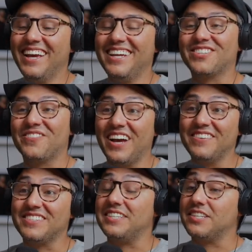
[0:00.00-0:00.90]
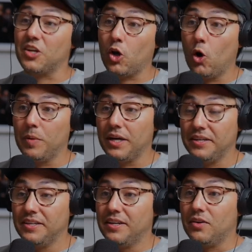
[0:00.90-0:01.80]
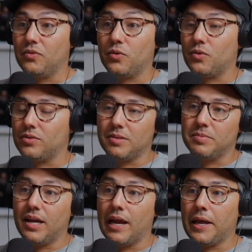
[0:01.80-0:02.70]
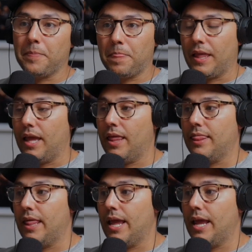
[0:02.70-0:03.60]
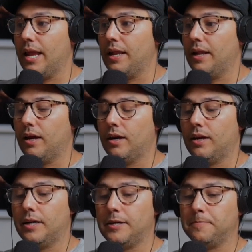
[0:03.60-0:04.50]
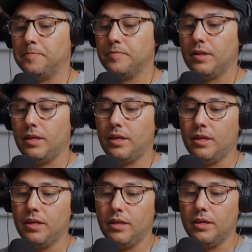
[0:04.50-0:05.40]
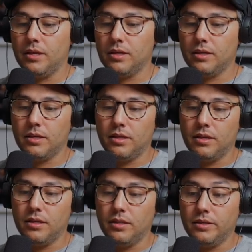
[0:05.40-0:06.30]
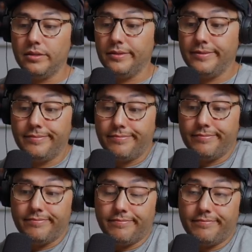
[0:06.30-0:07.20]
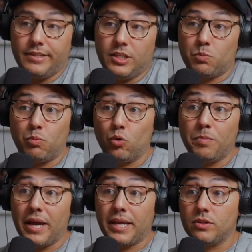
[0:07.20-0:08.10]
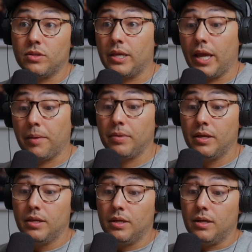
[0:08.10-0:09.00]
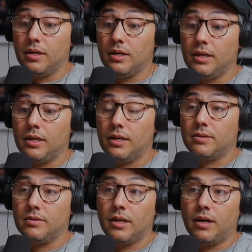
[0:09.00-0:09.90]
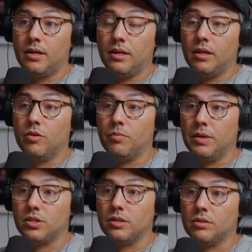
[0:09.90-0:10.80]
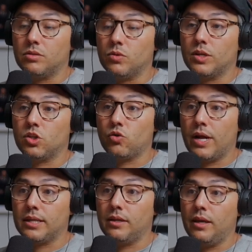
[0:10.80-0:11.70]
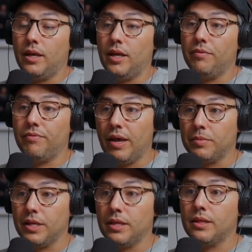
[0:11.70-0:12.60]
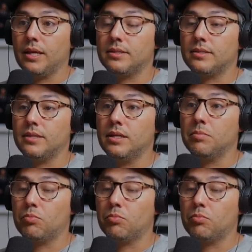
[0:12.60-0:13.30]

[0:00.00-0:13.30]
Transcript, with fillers: he survives. He's in a coma yep. for some time, and then um, he he he's pulled back into the game uh, to take on another mission to extract a family that's in